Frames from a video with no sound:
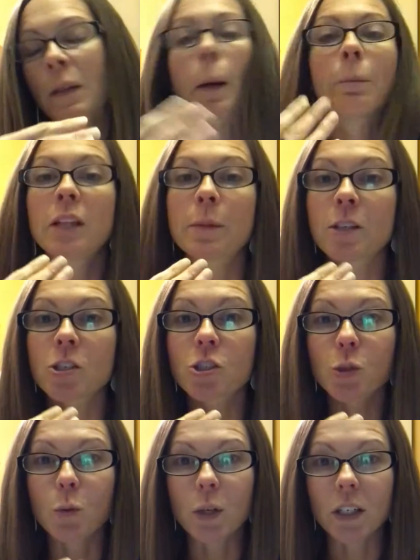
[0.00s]
a
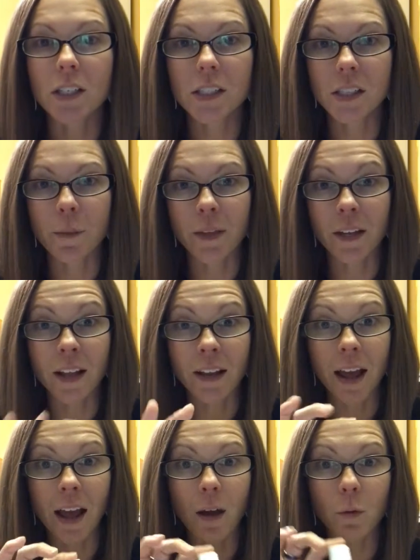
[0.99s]
blemish or something,
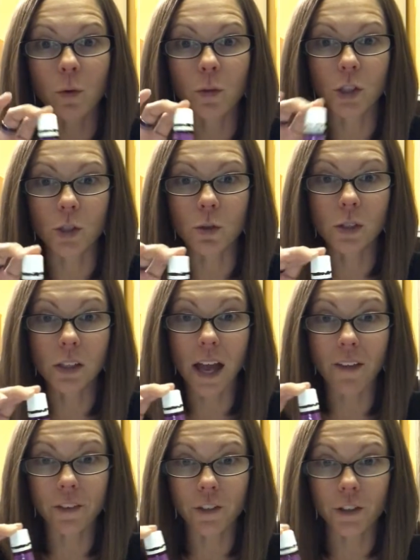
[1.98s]
and I will use
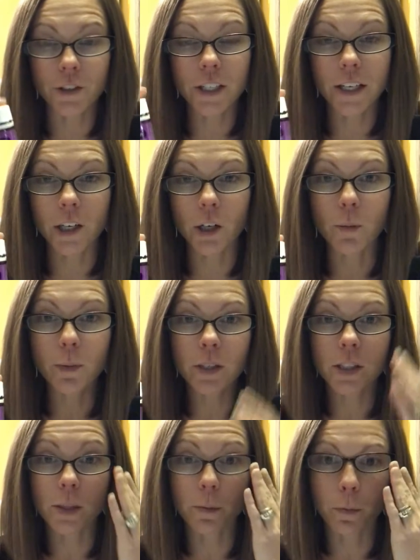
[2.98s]
lavender to help
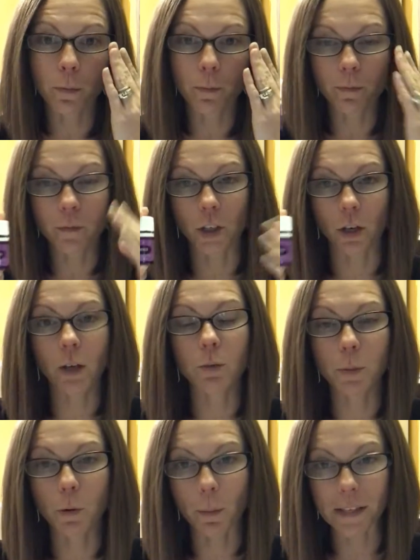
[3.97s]

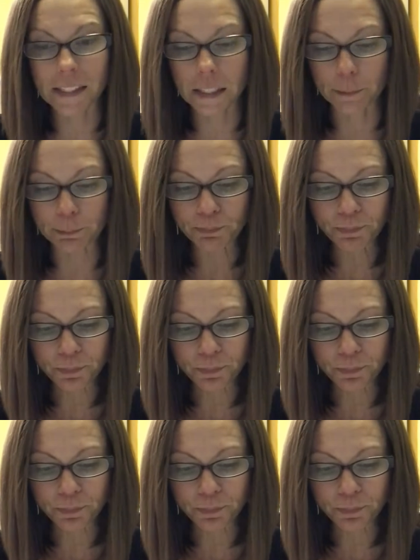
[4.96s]
support my skin.